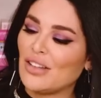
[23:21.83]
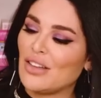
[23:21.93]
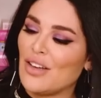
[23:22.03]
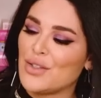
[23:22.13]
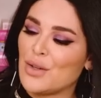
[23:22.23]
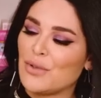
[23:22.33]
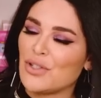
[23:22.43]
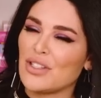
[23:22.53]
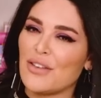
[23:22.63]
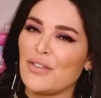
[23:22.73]
I love so
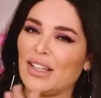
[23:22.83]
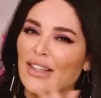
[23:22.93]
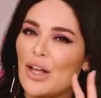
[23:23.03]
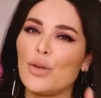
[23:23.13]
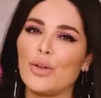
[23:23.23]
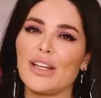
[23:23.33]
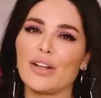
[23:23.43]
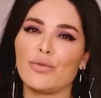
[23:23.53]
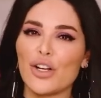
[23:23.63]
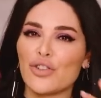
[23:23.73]
much because I feel like that whole
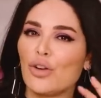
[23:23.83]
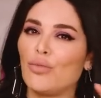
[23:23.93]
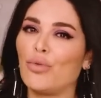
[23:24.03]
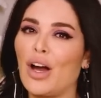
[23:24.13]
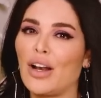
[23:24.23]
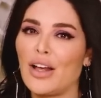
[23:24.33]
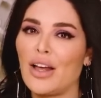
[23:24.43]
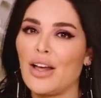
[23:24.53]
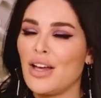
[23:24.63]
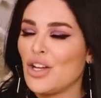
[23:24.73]
like retro
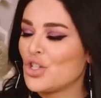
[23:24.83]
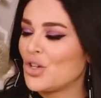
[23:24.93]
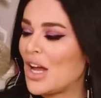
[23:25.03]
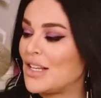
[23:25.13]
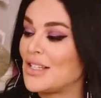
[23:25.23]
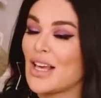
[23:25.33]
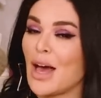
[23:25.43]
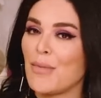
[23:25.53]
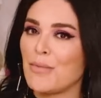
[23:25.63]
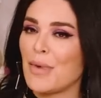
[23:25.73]
Prada trend is
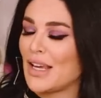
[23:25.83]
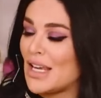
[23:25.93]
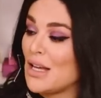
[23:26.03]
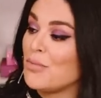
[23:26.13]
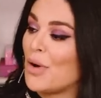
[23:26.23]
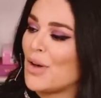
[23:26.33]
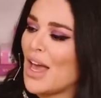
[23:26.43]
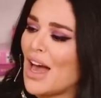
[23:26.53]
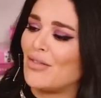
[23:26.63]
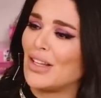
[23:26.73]
coming back in, but we
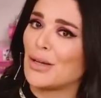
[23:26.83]
have